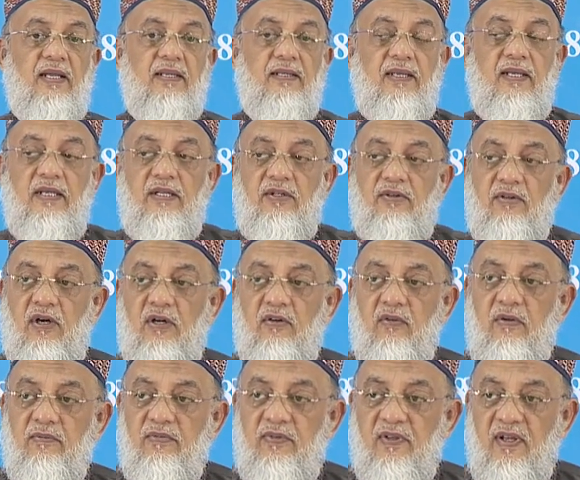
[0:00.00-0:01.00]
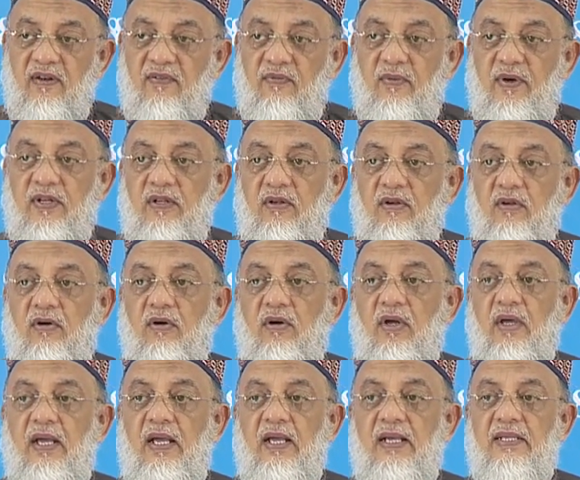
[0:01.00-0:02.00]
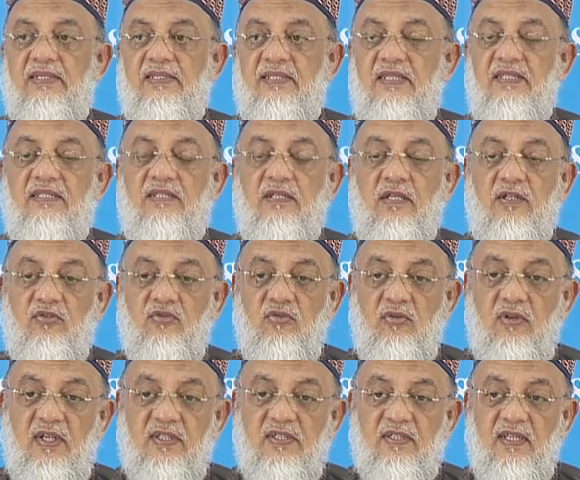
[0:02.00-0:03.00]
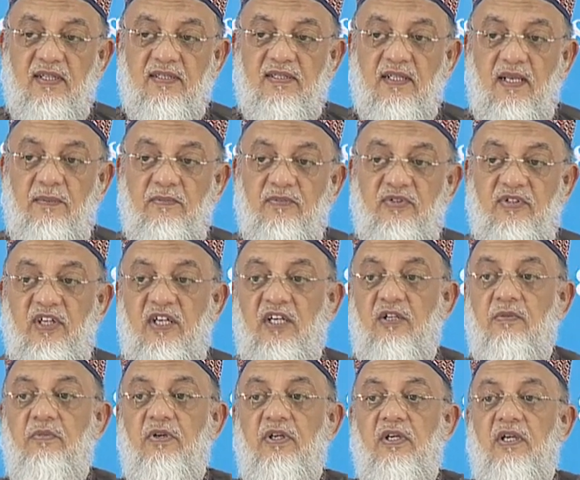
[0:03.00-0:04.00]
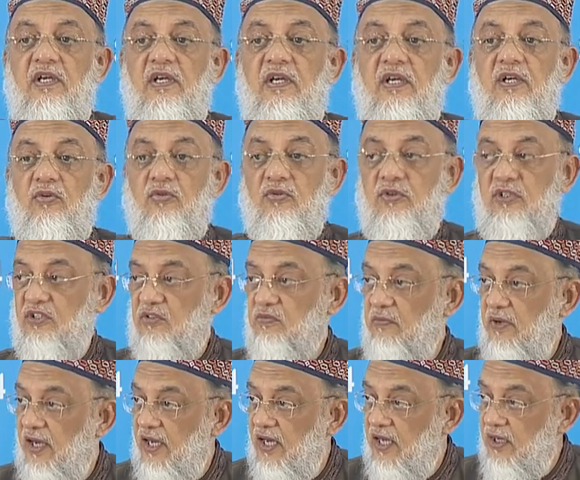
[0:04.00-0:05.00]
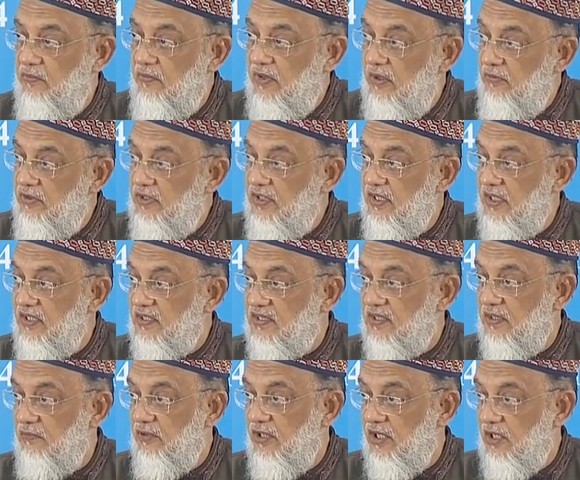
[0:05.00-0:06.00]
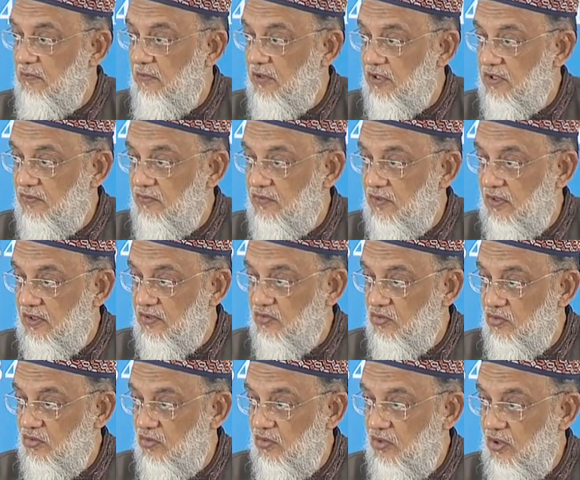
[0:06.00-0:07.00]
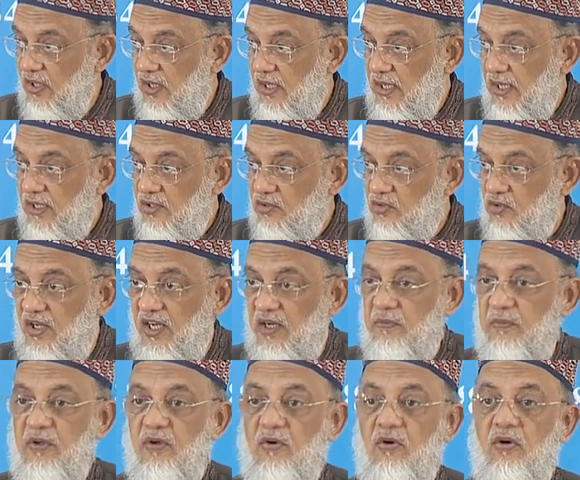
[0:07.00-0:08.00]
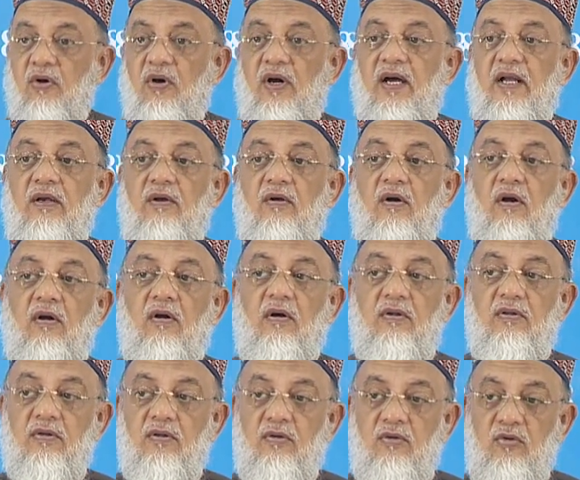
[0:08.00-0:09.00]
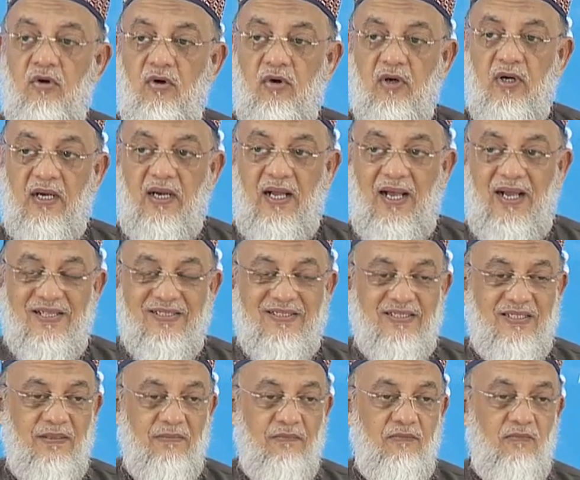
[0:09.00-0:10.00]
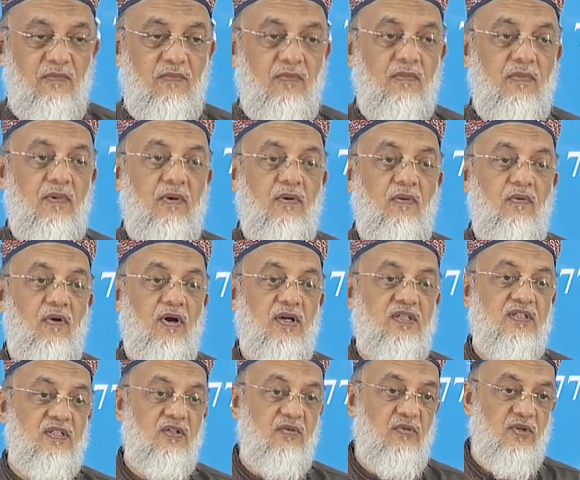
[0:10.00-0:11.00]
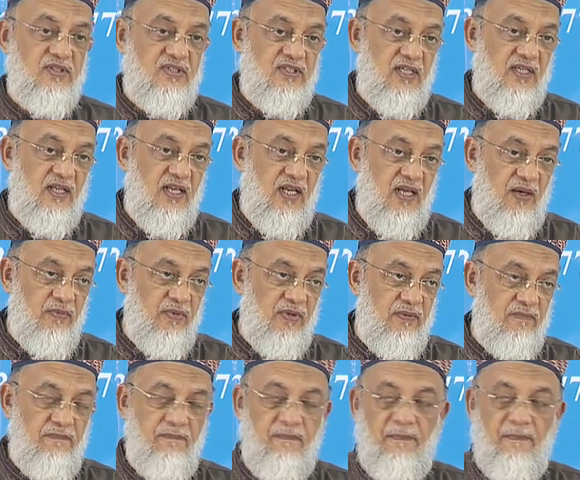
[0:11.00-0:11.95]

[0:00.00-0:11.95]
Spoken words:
And then he thought to himself, well, you know, since Rasulullah sallallahu alaihi wasallam sent me to this man, maybe there is some hikmat of the Rasul. So let me go and knock on the door and ask him, what's the worst that can happen?